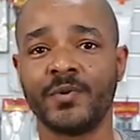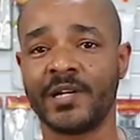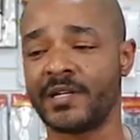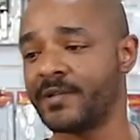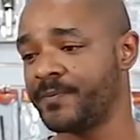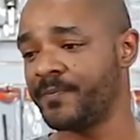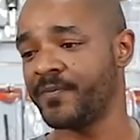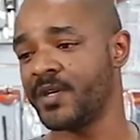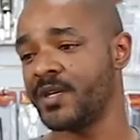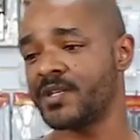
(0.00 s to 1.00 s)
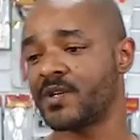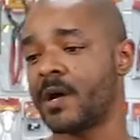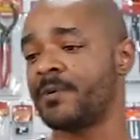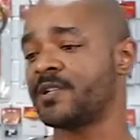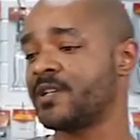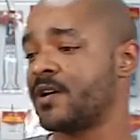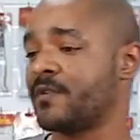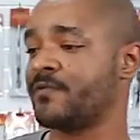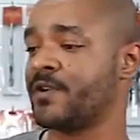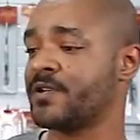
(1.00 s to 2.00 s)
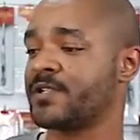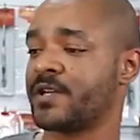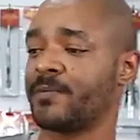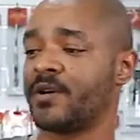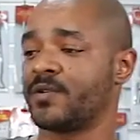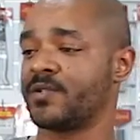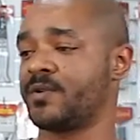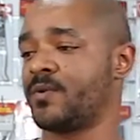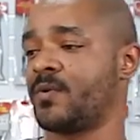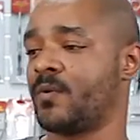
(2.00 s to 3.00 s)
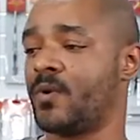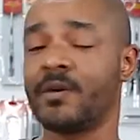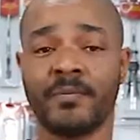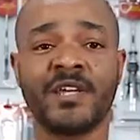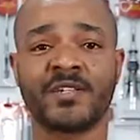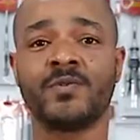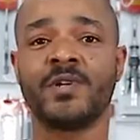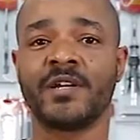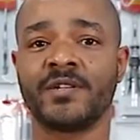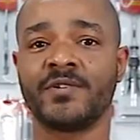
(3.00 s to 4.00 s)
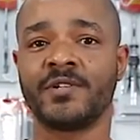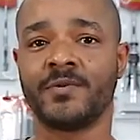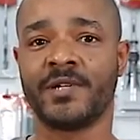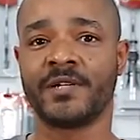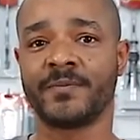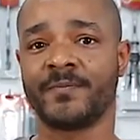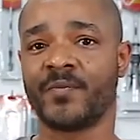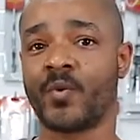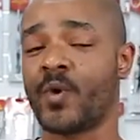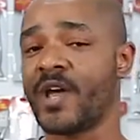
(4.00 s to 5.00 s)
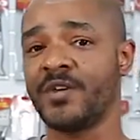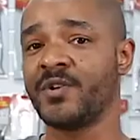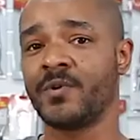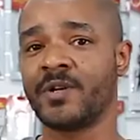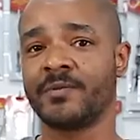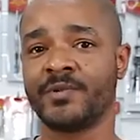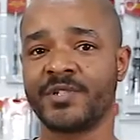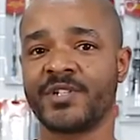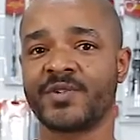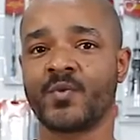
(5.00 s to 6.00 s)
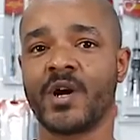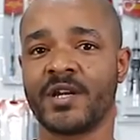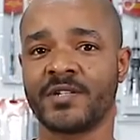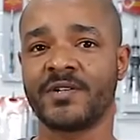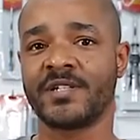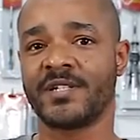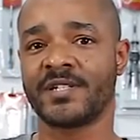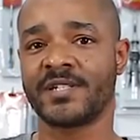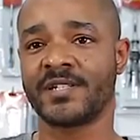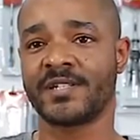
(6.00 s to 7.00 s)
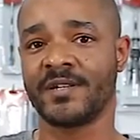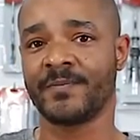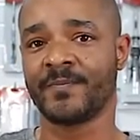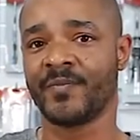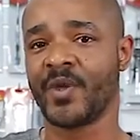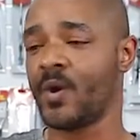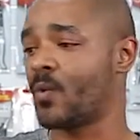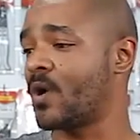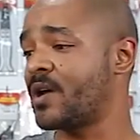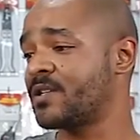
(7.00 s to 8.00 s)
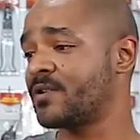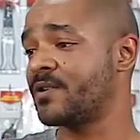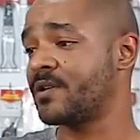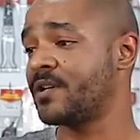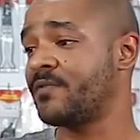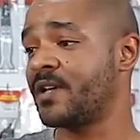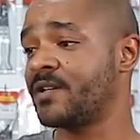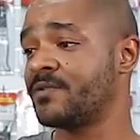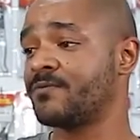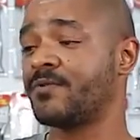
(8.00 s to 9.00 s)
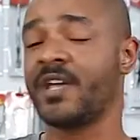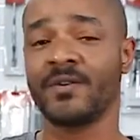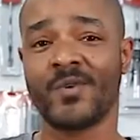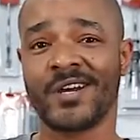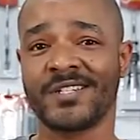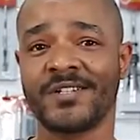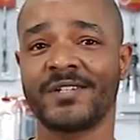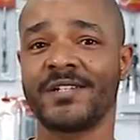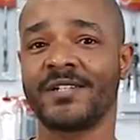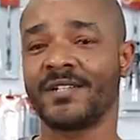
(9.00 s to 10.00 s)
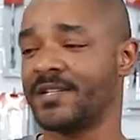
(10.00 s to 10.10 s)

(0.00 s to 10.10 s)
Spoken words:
coolant. So I'm going to talk first about what makes coolant good coolant. Why you don't want to put just water into your system. Water or even rainwater,